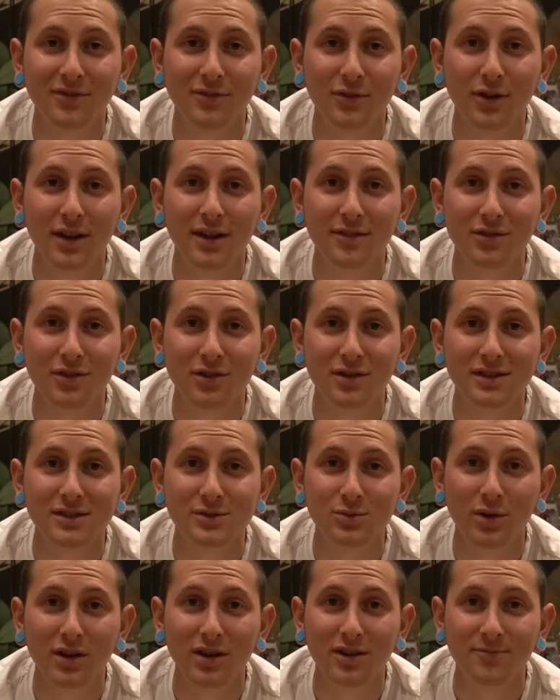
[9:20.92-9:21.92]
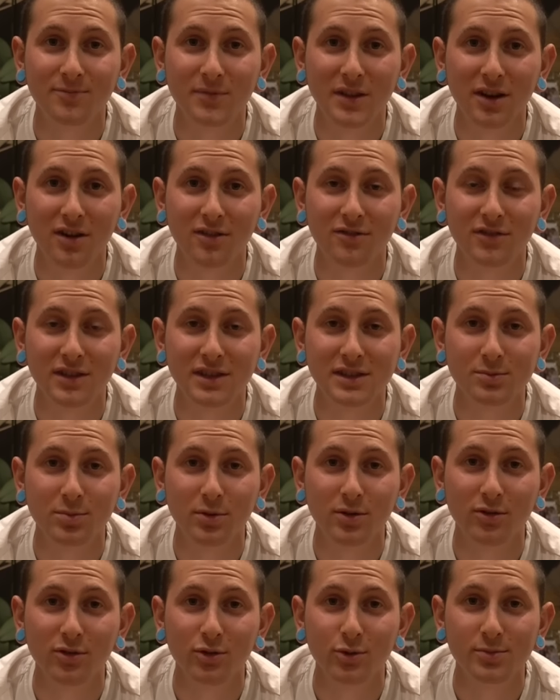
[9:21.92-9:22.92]
forever as well, and our
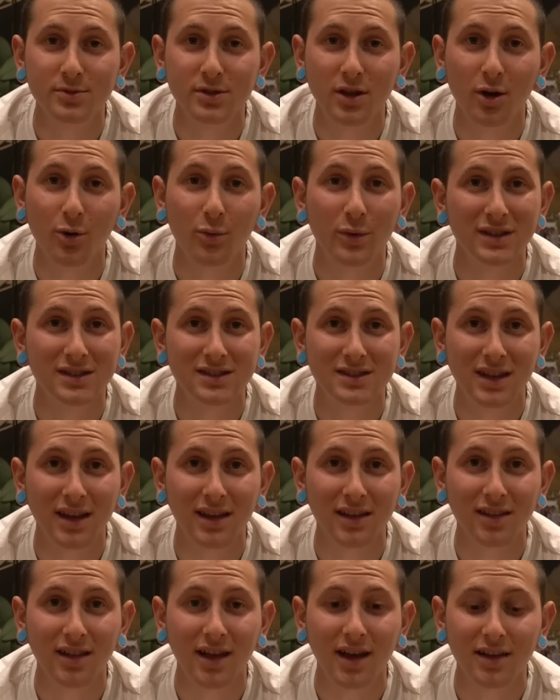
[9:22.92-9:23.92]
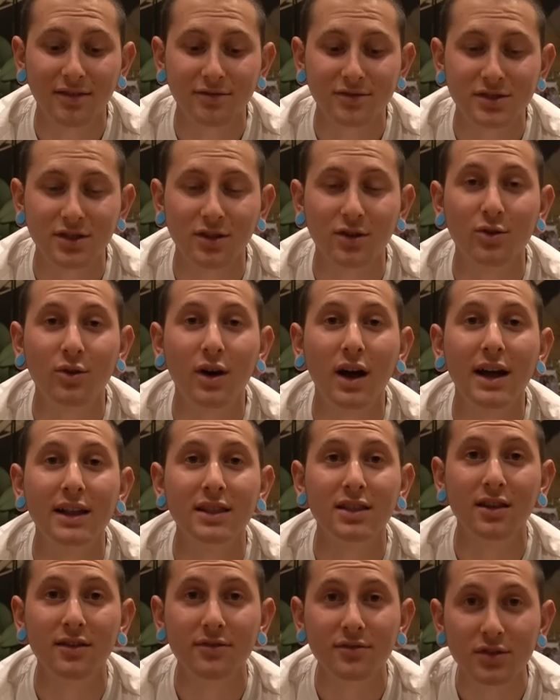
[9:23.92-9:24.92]
Facebook groups always stay alive. So I
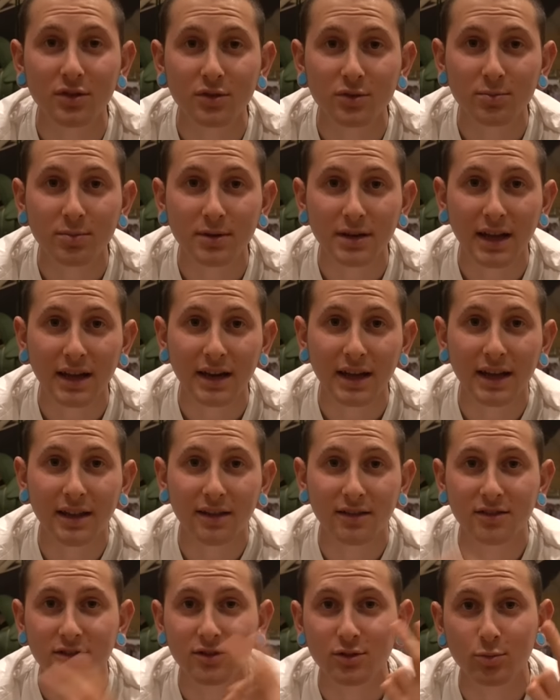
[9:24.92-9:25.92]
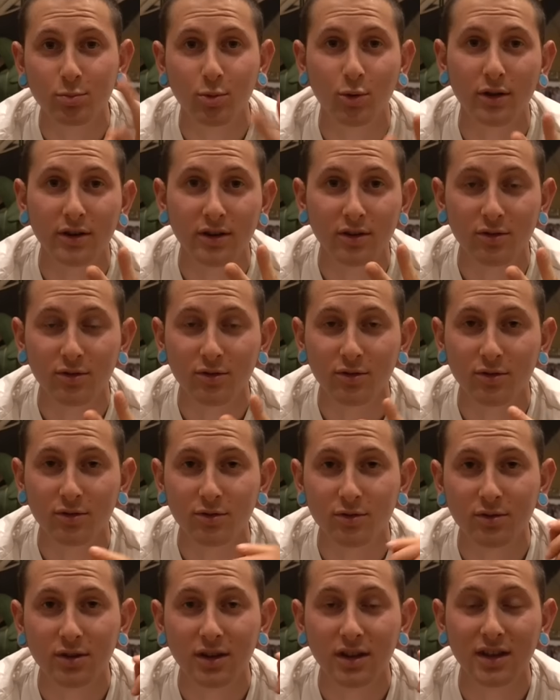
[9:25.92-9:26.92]
love you, Banana Island 2.0
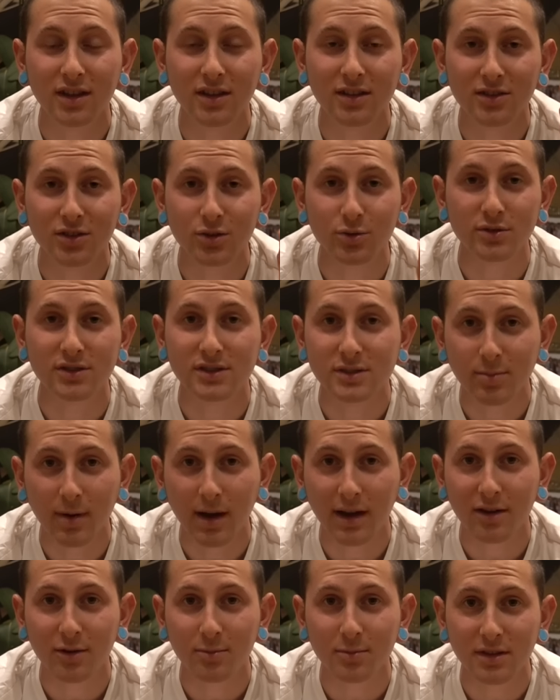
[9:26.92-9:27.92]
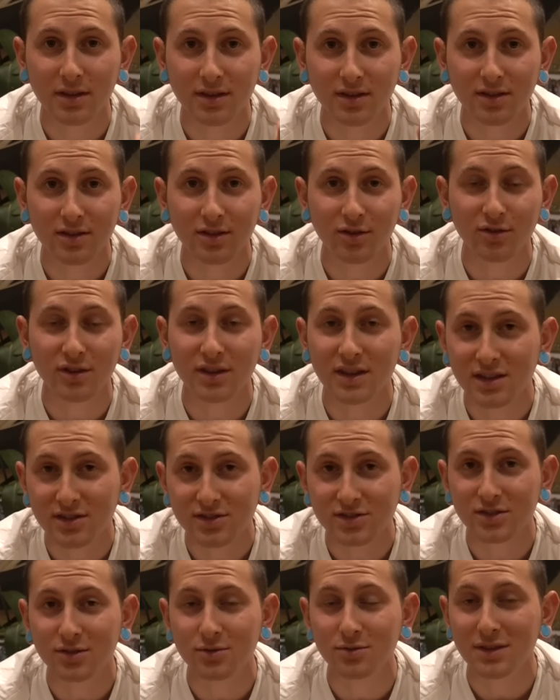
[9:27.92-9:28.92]
crew. You inspire me. You're
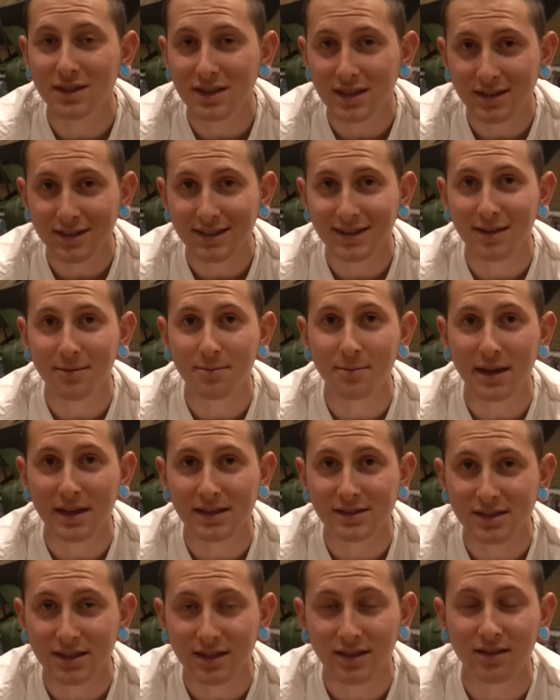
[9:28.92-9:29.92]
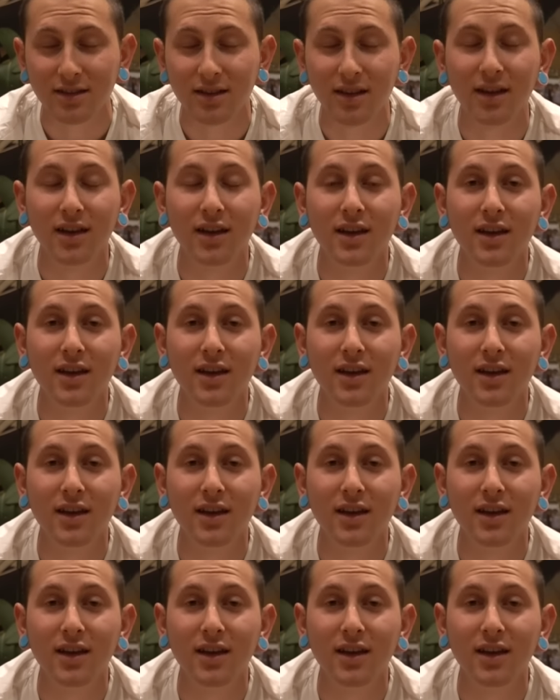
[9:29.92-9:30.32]
each uniquely amazing.